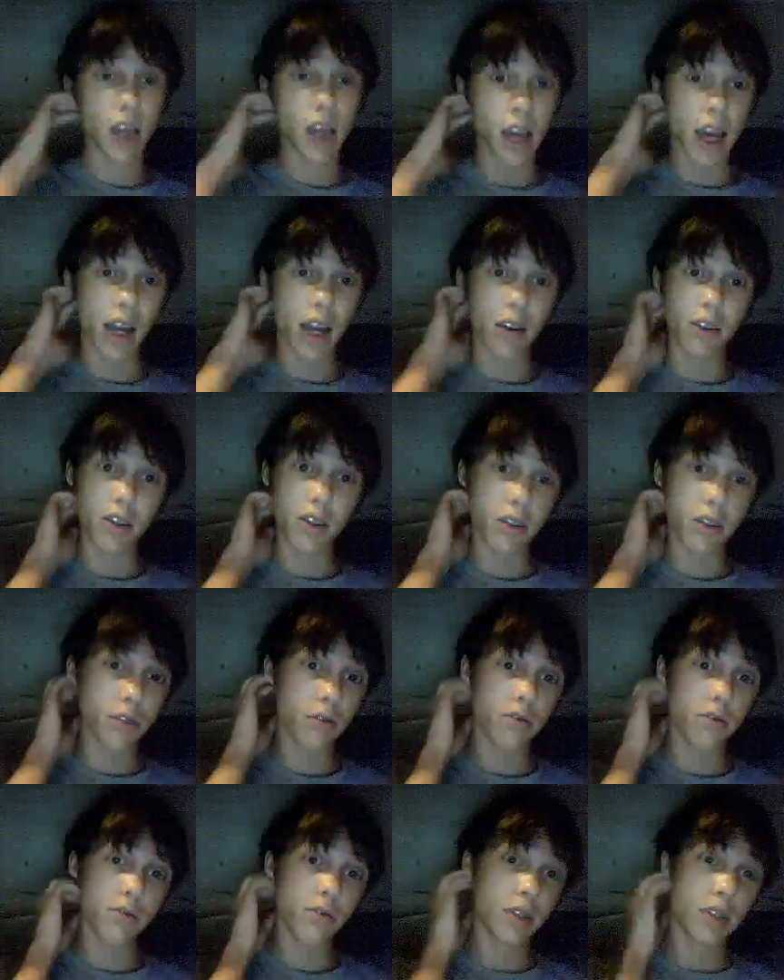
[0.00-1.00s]
I don't
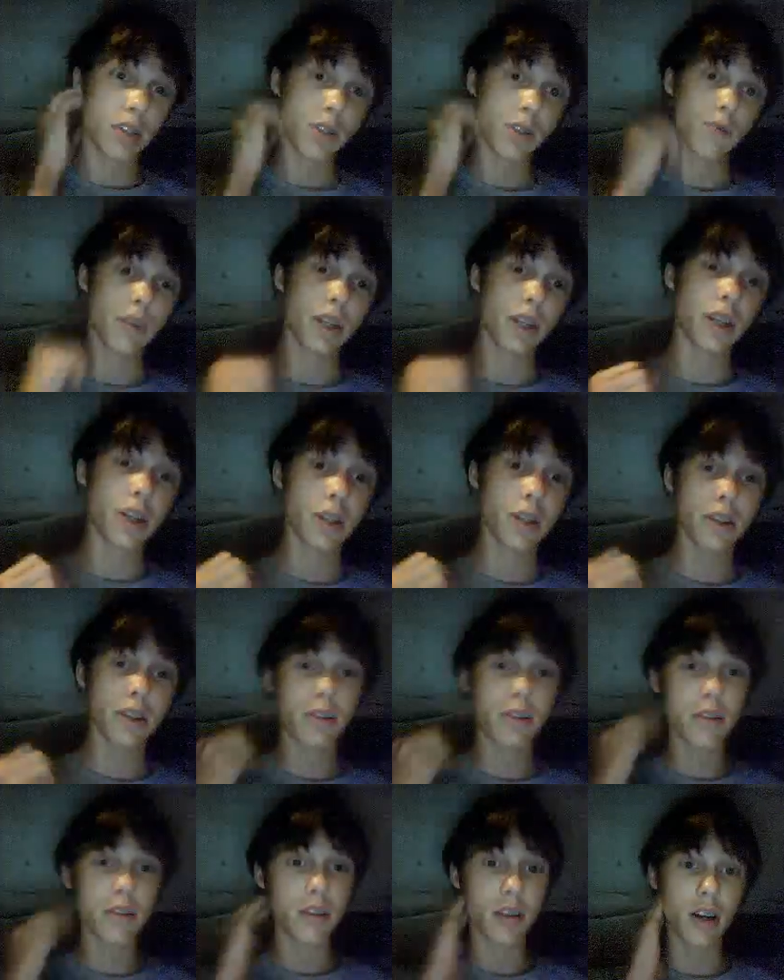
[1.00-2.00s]
know, it's weird.
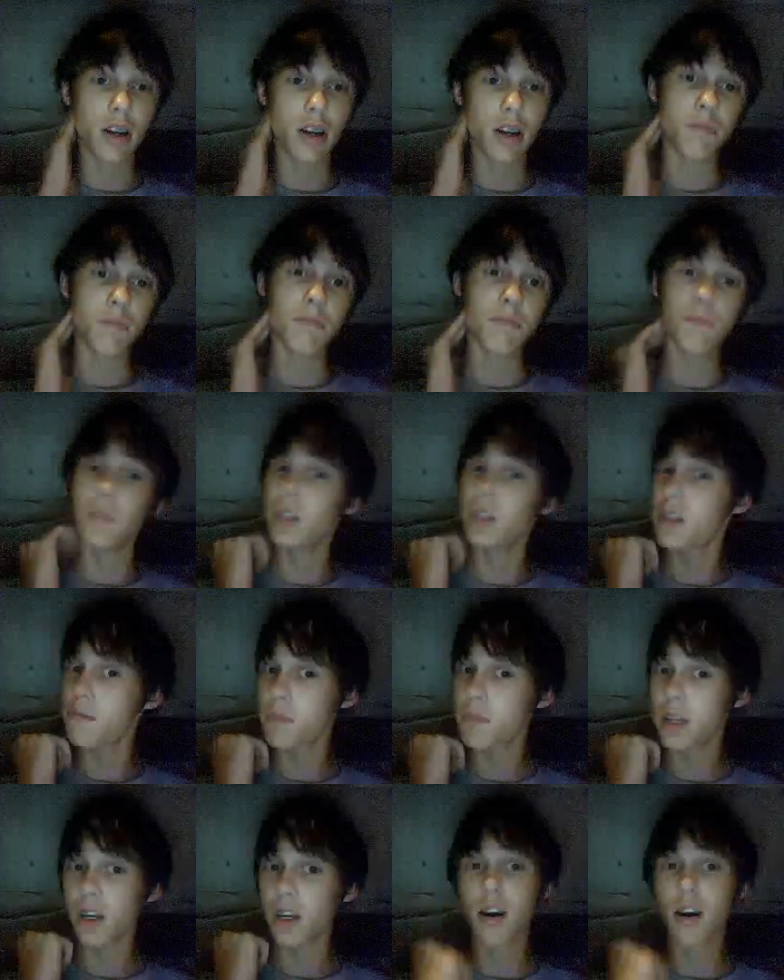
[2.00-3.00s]
Um, leave
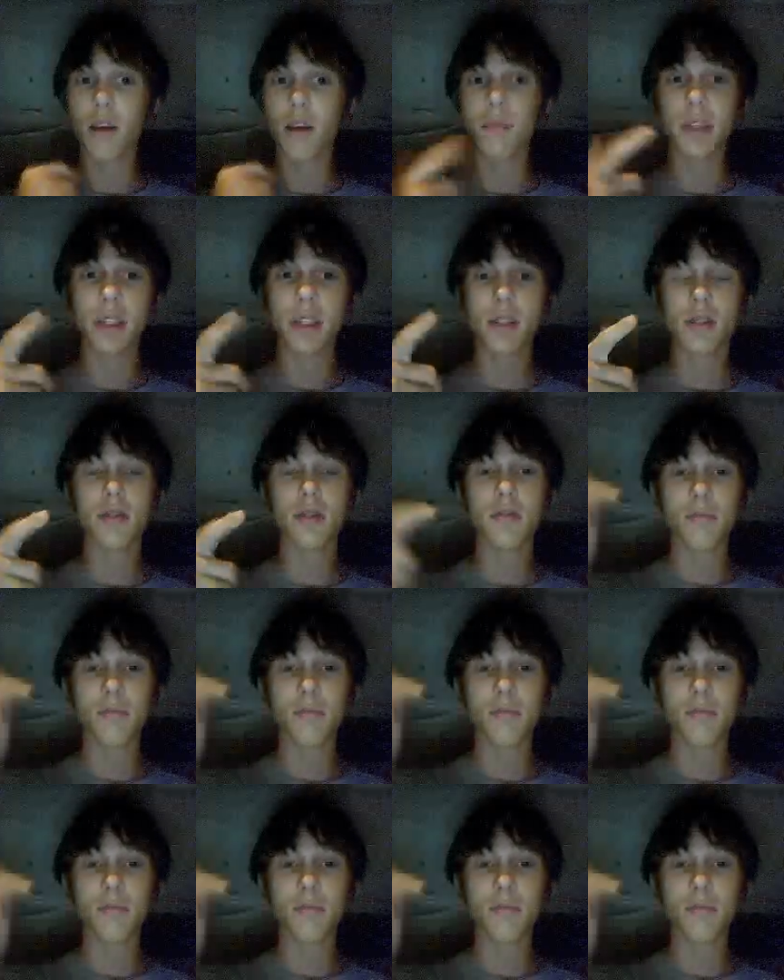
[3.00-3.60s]
me a comment